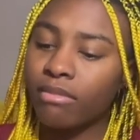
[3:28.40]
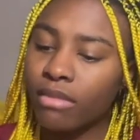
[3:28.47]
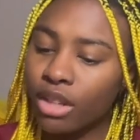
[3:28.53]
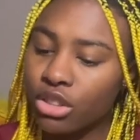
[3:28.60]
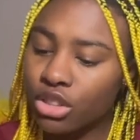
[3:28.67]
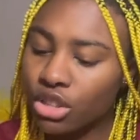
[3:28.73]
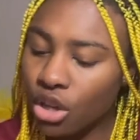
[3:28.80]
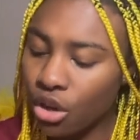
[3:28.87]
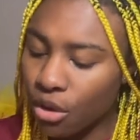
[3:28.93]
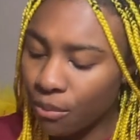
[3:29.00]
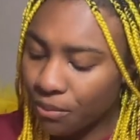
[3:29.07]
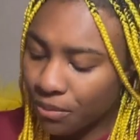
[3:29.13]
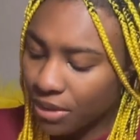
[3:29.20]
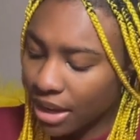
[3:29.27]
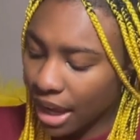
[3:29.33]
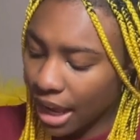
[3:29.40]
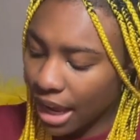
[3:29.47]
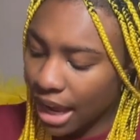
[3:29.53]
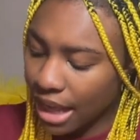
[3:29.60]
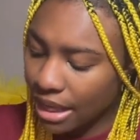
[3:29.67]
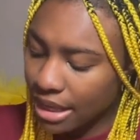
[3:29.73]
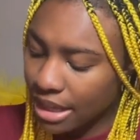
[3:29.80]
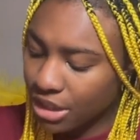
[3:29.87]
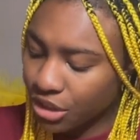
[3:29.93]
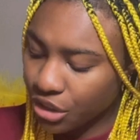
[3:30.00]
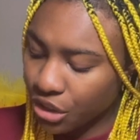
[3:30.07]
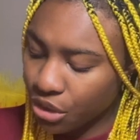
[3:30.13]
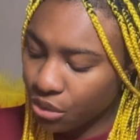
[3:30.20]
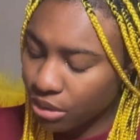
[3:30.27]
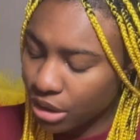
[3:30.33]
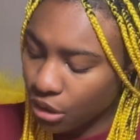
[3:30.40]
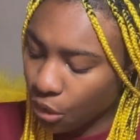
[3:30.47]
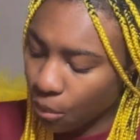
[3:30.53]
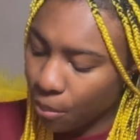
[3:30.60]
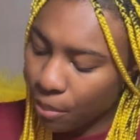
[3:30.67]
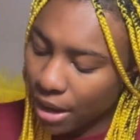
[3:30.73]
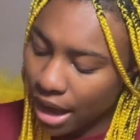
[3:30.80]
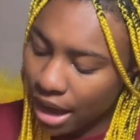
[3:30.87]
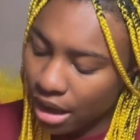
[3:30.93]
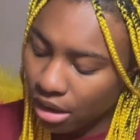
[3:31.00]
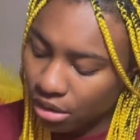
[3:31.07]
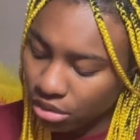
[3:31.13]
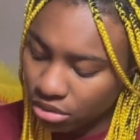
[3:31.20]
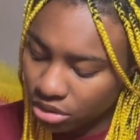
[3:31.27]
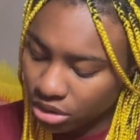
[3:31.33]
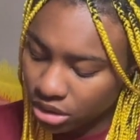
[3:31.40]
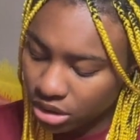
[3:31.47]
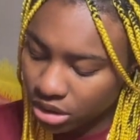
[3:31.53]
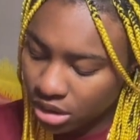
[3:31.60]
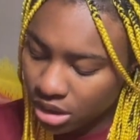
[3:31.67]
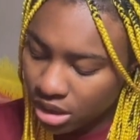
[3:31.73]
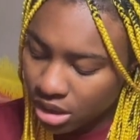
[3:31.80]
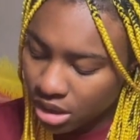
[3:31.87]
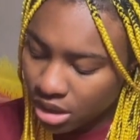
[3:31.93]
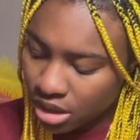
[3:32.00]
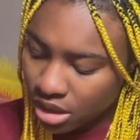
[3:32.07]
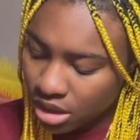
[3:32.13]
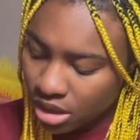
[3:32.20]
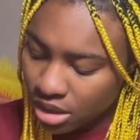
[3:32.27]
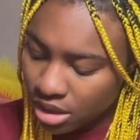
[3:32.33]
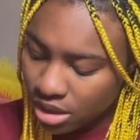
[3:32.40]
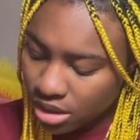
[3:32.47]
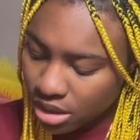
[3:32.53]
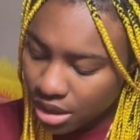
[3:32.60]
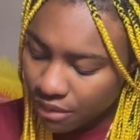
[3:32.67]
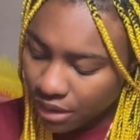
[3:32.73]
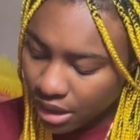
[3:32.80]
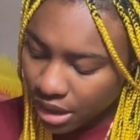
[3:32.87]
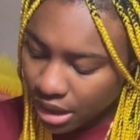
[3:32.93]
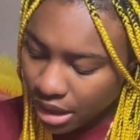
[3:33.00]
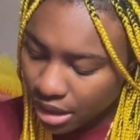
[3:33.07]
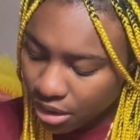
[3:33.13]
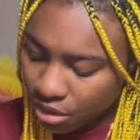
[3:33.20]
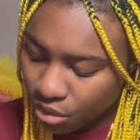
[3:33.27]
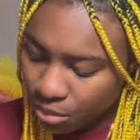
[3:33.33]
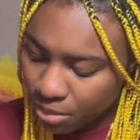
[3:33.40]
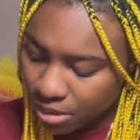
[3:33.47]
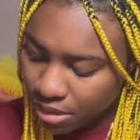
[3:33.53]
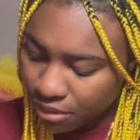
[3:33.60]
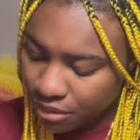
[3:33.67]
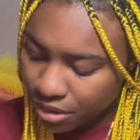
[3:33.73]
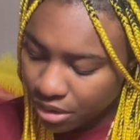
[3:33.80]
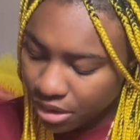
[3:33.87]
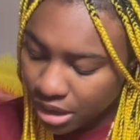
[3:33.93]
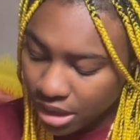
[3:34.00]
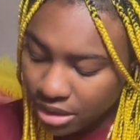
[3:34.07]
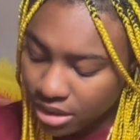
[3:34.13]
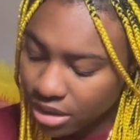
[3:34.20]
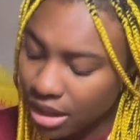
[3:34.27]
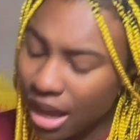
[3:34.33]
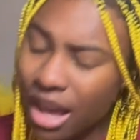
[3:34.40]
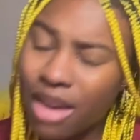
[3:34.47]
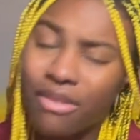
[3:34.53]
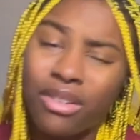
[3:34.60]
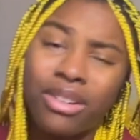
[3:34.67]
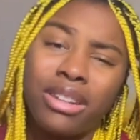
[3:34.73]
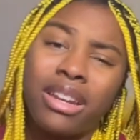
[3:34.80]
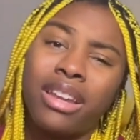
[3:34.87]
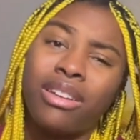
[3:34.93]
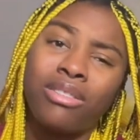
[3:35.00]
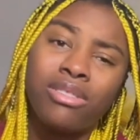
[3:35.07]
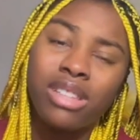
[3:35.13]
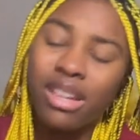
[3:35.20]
So in this cute little pouch, see if I could get it open for you guys, because I have on nails.